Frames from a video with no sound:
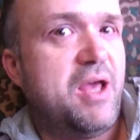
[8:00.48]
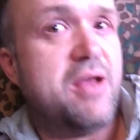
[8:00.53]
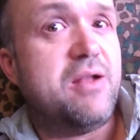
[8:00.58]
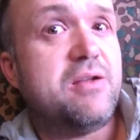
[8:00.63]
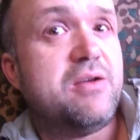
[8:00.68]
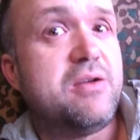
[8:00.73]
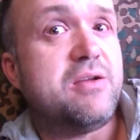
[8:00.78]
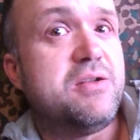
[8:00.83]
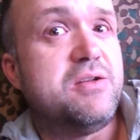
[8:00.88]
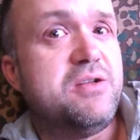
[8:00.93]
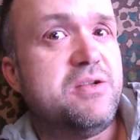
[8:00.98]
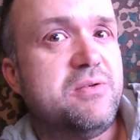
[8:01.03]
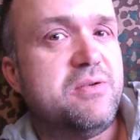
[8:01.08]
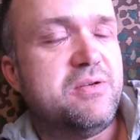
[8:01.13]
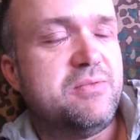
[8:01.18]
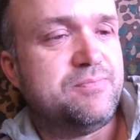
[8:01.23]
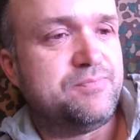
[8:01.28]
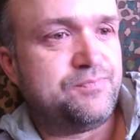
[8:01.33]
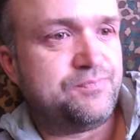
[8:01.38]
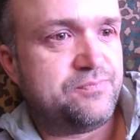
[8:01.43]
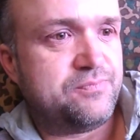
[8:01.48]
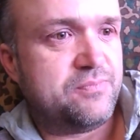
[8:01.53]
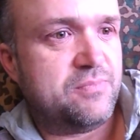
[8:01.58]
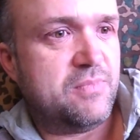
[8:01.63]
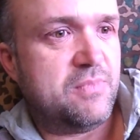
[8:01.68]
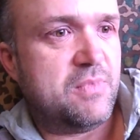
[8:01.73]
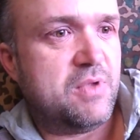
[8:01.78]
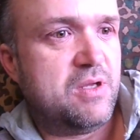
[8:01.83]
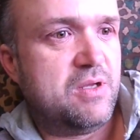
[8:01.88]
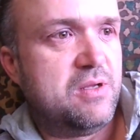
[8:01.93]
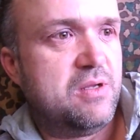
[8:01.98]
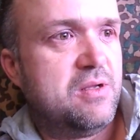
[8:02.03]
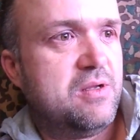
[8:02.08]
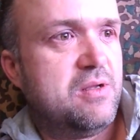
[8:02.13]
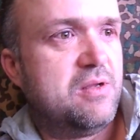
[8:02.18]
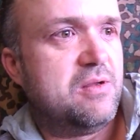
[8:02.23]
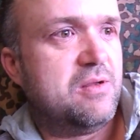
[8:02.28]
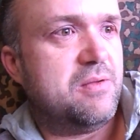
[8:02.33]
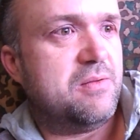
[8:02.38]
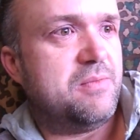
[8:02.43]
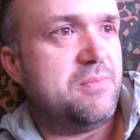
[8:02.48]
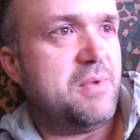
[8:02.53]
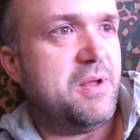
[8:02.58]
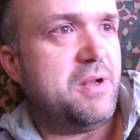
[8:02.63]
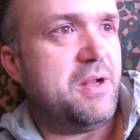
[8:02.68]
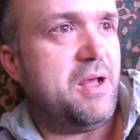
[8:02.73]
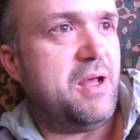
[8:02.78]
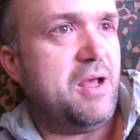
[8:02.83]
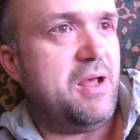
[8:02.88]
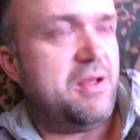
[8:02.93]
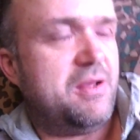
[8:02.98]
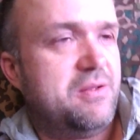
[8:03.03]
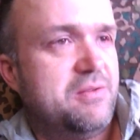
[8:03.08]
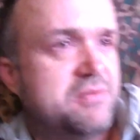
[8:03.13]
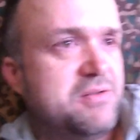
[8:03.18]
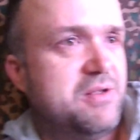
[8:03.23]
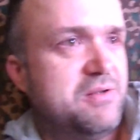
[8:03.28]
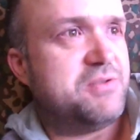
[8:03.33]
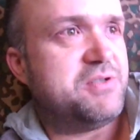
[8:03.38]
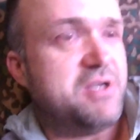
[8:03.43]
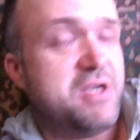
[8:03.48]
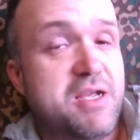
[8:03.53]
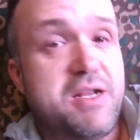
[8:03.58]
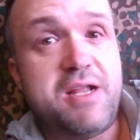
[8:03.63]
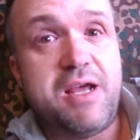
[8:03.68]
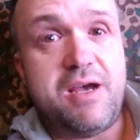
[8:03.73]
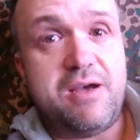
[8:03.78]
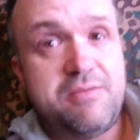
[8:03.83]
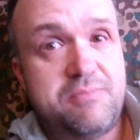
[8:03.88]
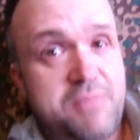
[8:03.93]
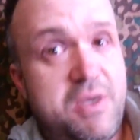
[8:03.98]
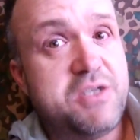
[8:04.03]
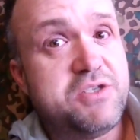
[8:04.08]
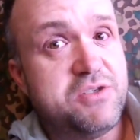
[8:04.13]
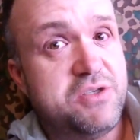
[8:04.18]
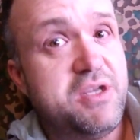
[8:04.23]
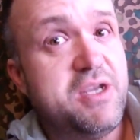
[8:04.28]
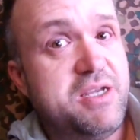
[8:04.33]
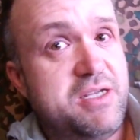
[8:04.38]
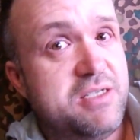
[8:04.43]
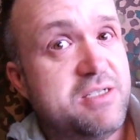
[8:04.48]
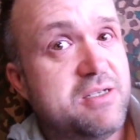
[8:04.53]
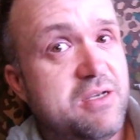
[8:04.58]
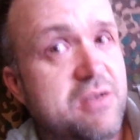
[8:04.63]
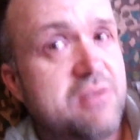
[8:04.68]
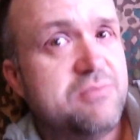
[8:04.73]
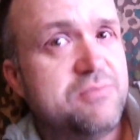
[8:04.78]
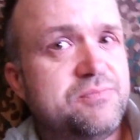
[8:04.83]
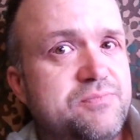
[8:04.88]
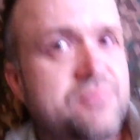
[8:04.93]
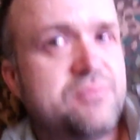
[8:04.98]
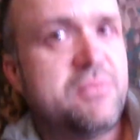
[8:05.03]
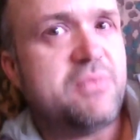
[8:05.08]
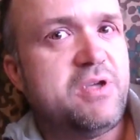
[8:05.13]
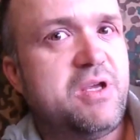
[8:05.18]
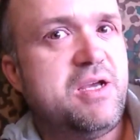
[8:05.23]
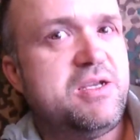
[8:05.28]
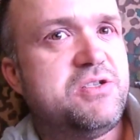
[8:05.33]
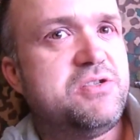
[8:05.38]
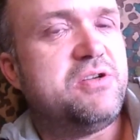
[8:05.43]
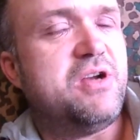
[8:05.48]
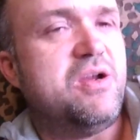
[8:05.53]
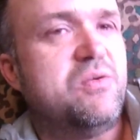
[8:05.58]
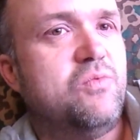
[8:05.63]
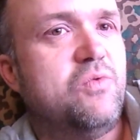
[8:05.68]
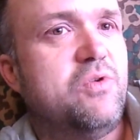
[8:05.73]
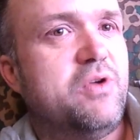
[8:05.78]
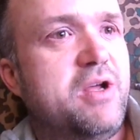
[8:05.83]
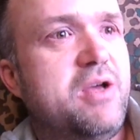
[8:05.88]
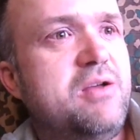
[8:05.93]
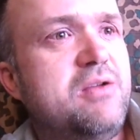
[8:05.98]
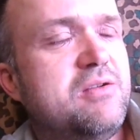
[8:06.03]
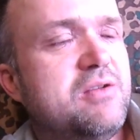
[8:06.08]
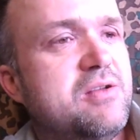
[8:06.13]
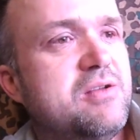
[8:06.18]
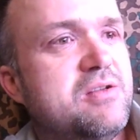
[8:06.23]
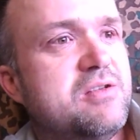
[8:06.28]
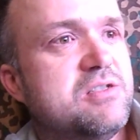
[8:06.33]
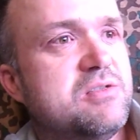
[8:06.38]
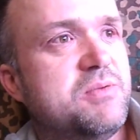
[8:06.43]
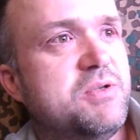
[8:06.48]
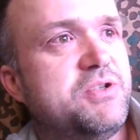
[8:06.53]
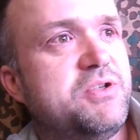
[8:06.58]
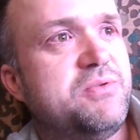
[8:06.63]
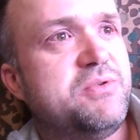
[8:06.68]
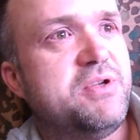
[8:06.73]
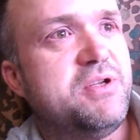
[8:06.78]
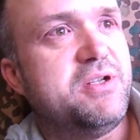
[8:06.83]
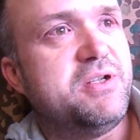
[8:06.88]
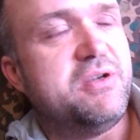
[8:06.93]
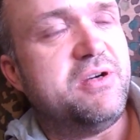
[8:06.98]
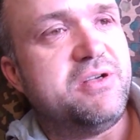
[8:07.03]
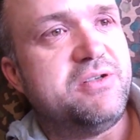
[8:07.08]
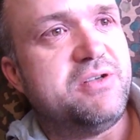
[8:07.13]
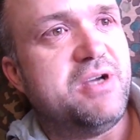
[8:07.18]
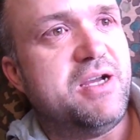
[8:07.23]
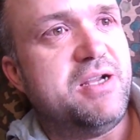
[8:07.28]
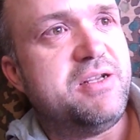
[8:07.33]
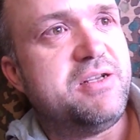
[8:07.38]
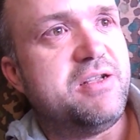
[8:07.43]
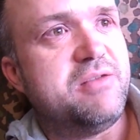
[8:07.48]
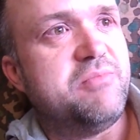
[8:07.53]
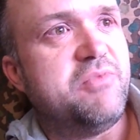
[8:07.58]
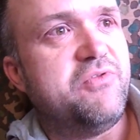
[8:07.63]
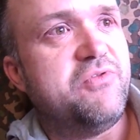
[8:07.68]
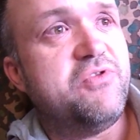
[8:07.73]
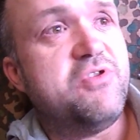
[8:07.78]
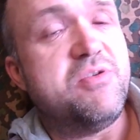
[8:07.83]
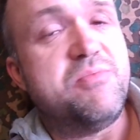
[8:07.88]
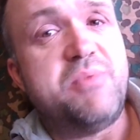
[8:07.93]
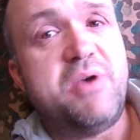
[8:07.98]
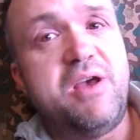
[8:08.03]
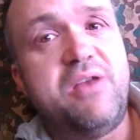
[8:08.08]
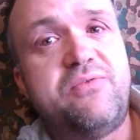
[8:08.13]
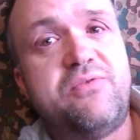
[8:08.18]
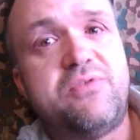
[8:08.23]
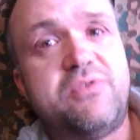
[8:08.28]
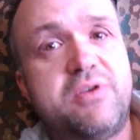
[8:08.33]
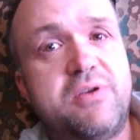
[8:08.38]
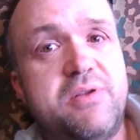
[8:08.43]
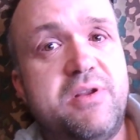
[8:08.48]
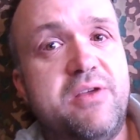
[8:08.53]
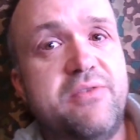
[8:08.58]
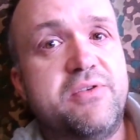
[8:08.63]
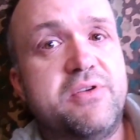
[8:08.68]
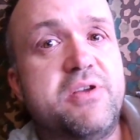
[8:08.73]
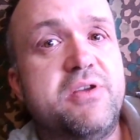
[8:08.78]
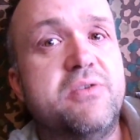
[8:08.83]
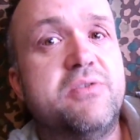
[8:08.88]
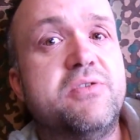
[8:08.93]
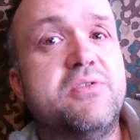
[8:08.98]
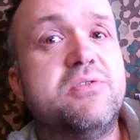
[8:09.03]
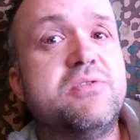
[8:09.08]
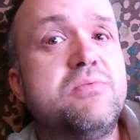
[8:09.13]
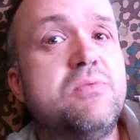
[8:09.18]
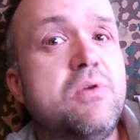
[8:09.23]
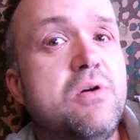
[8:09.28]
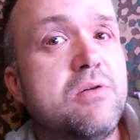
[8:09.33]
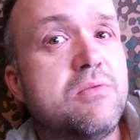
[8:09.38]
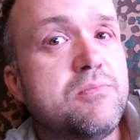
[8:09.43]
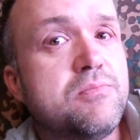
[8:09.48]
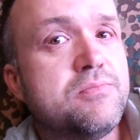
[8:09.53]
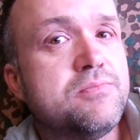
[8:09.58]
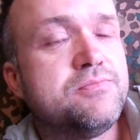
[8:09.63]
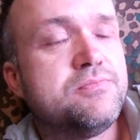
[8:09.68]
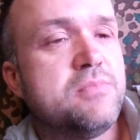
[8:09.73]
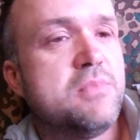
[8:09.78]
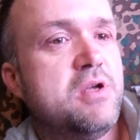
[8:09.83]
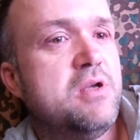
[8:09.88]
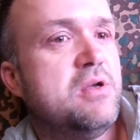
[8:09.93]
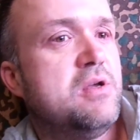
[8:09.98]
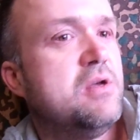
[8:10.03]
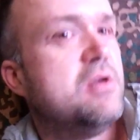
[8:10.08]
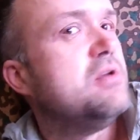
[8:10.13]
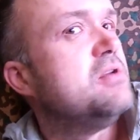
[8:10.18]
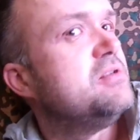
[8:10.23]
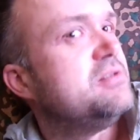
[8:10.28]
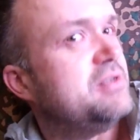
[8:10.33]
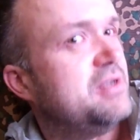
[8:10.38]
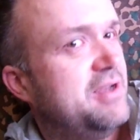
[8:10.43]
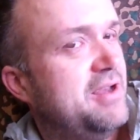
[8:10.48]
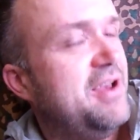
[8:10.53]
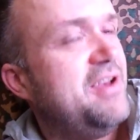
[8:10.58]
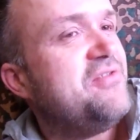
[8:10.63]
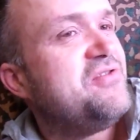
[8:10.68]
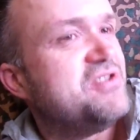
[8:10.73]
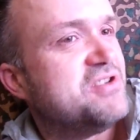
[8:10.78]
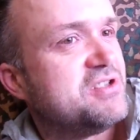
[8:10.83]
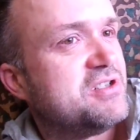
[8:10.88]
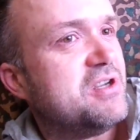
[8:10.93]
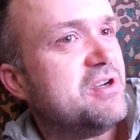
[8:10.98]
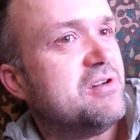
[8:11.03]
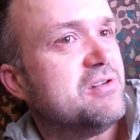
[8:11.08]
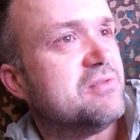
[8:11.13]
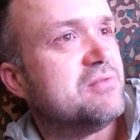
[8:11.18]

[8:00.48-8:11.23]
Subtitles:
I can do it. But I'll tell you now, make sure you eat salt. Okay, straight water, especially when you're dehydrated, can be very bad for you and even kill you as well. So have your salt.